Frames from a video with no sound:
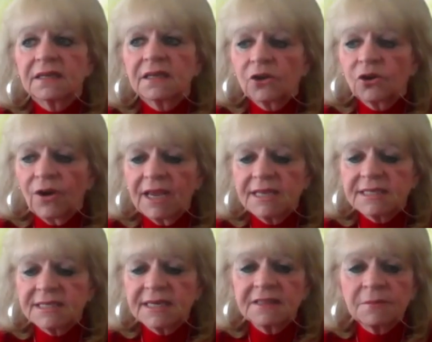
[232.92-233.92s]
craze.
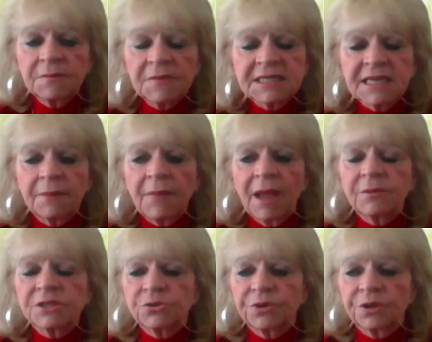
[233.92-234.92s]
And in the meantime, I
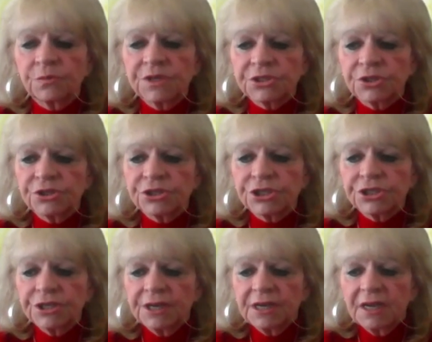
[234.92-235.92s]
was doing
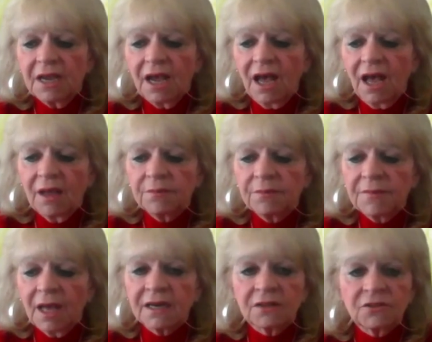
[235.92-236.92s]
research um,
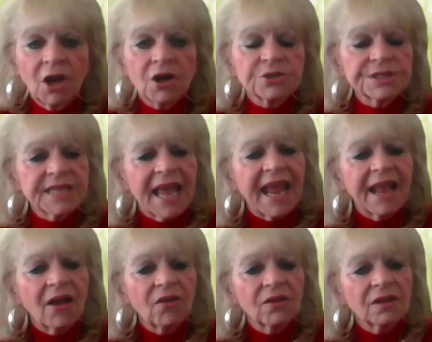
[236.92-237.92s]
on a larger
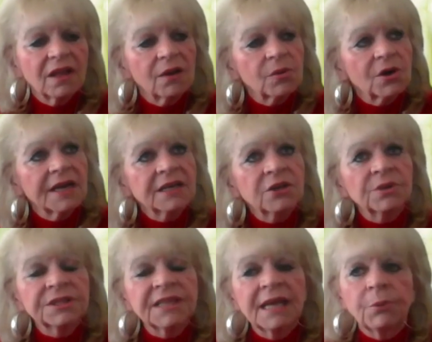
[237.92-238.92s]
scale where I knew
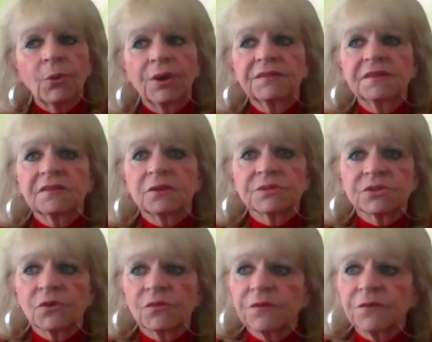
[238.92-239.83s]
at that point that there was over